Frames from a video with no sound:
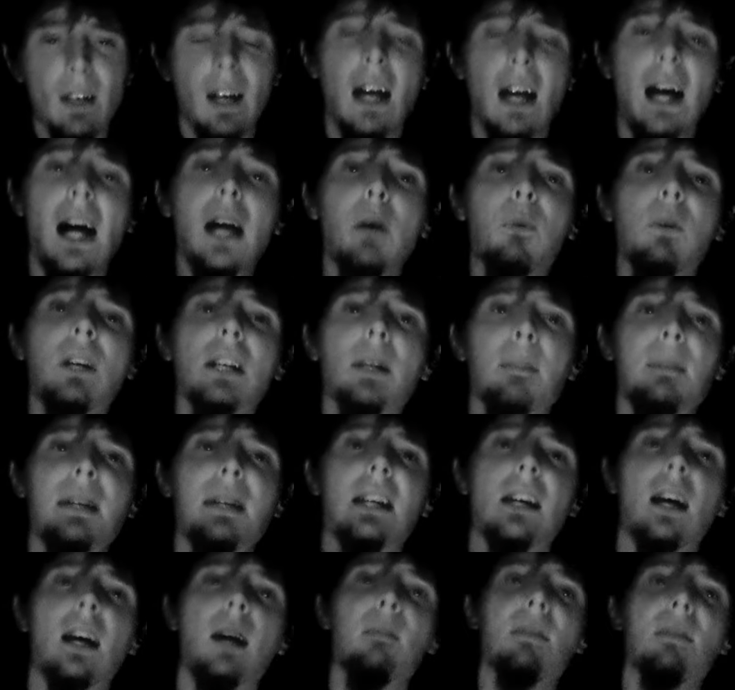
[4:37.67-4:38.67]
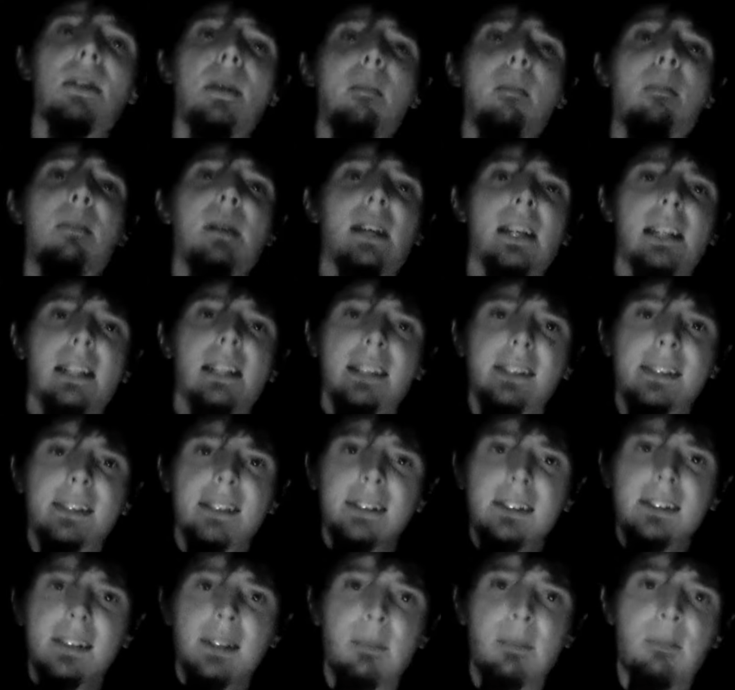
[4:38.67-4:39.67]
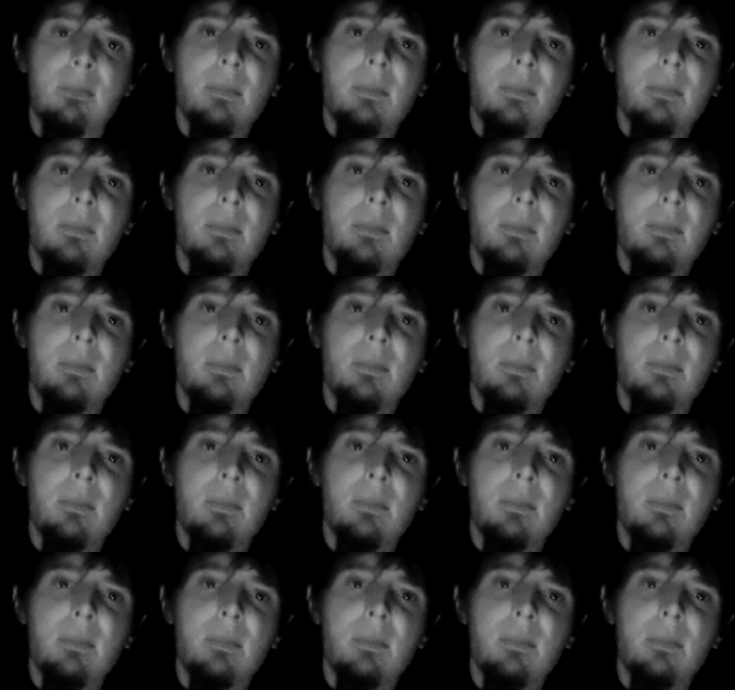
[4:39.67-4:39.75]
I want to become the biggest